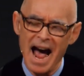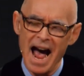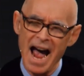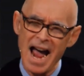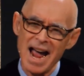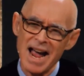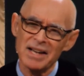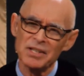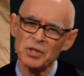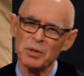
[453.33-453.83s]
I
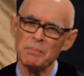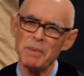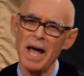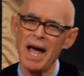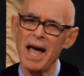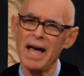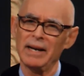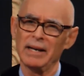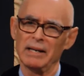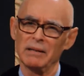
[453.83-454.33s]
asked
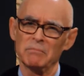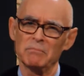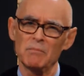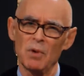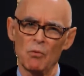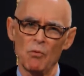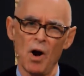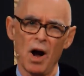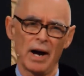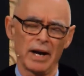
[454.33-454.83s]
Patty, my
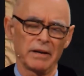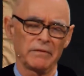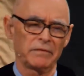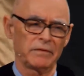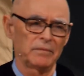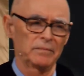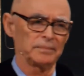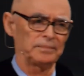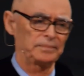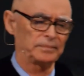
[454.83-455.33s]
wife,
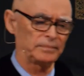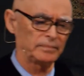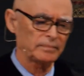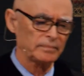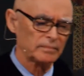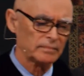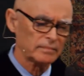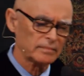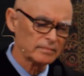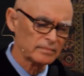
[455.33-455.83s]

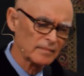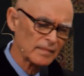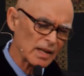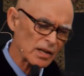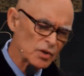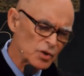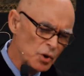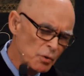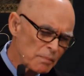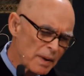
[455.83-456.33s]

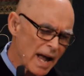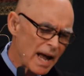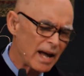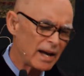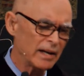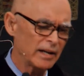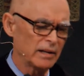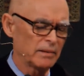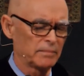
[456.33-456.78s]
so Patty,